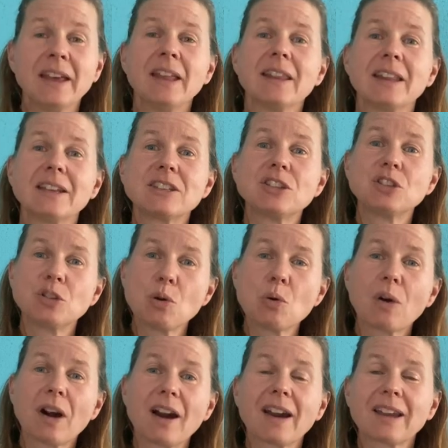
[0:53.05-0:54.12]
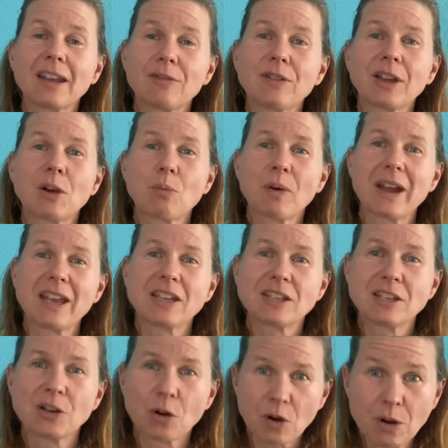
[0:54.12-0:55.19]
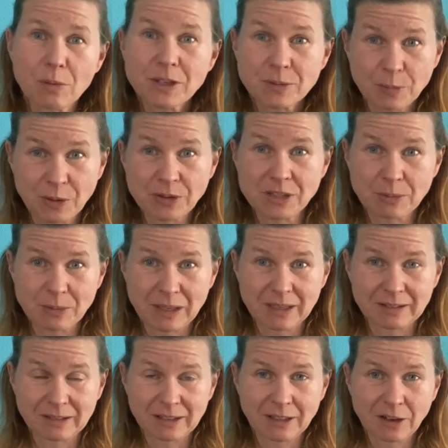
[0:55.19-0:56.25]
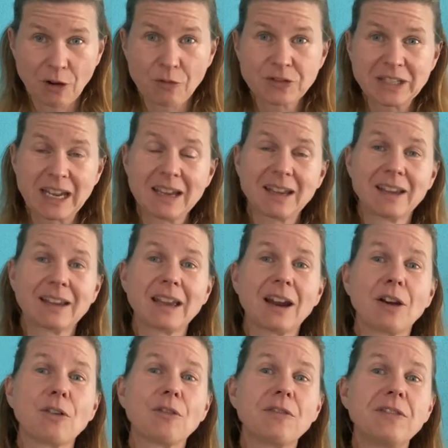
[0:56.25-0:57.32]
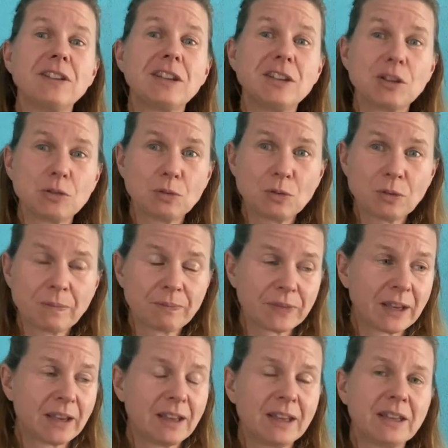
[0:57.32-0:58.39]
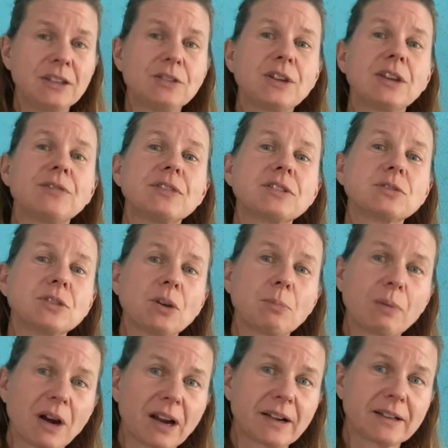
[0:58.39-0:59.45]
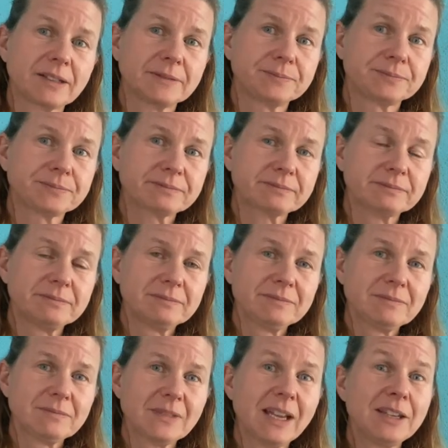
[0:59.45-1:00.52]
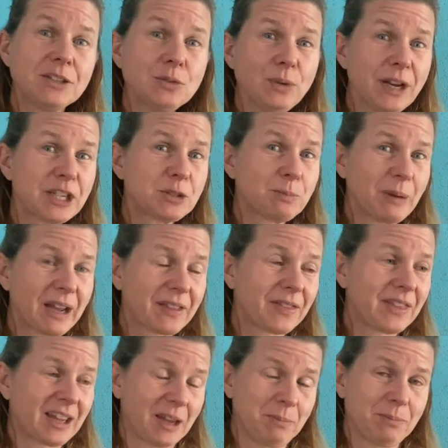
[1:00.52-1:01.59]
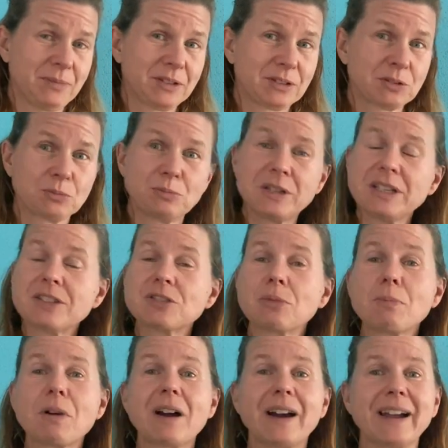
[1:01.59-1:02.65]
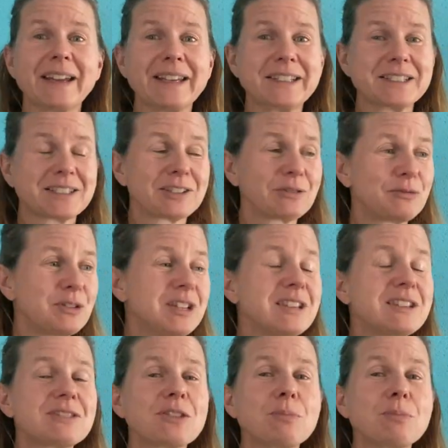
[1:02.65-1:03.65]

that you are giving away your responsibility of taking care of you. You give it to your partner and you expect them to read your mind, read your